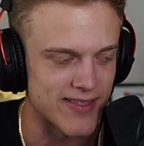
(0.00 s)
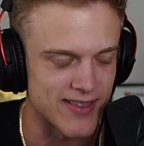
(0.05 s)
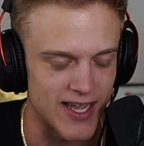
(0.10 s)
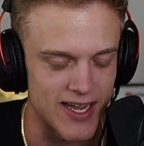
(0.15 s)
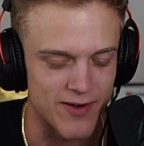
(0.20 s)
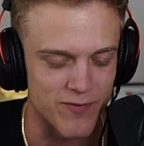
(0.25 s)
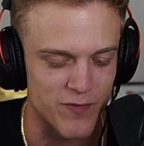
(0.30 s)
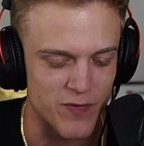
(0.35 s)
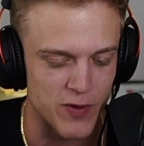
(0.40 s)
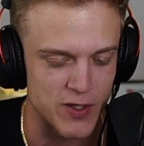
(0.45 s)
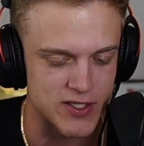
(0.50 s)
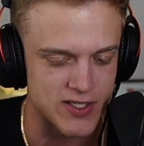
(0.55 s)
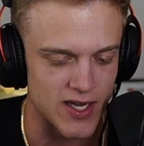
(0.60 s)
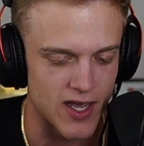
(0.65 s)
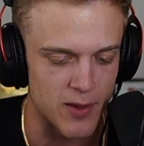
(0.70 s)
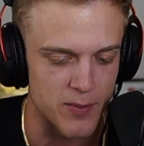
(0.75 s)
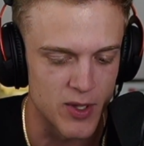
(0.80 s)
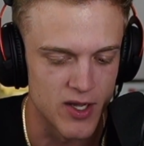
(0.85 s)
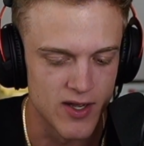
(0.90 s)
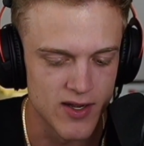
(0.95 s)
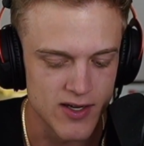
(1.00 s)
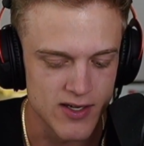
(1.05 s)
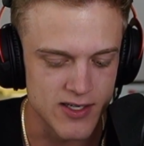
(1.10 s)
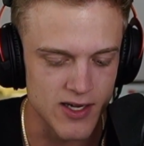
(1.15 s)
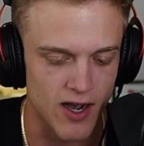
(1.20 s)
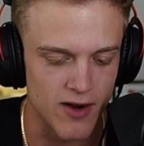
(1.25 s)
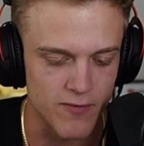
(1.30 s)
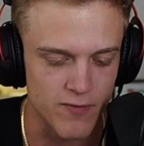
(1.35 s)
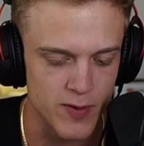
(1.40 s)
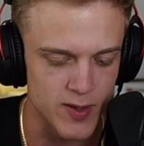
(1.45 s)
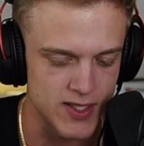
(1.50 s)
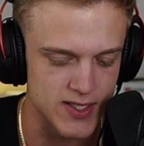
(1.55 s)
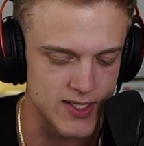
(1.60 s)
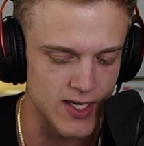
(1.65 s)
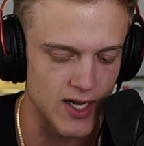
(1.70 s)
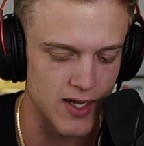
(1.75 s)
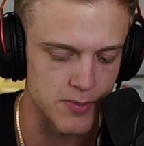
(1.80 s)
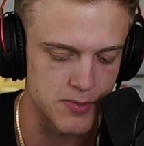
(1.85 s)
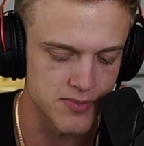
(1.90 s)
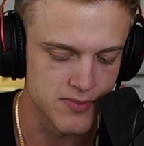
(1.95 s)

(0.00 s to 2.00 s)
Layden for the sub. Young for the sub.